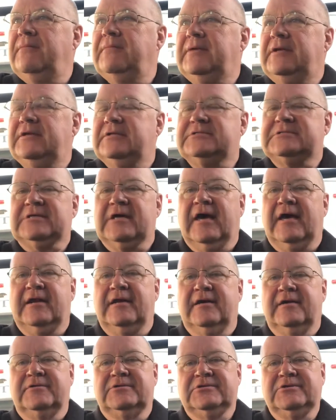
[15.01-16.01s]
I'm inside
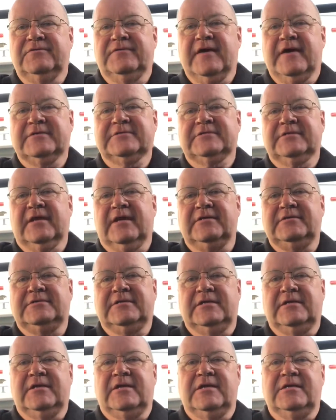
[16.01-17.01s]
a
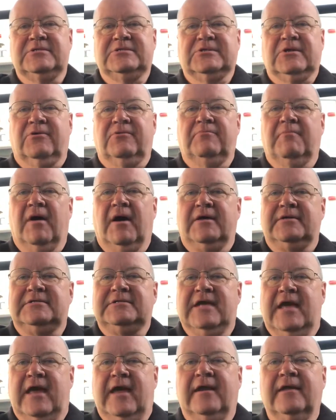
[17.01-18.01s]
2019 Keystone,
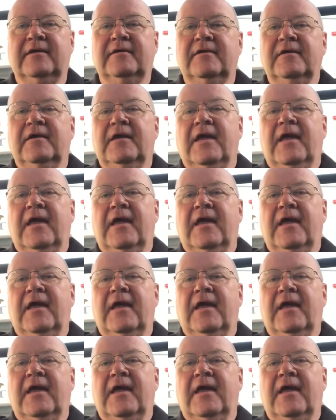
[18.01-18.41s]
Montana,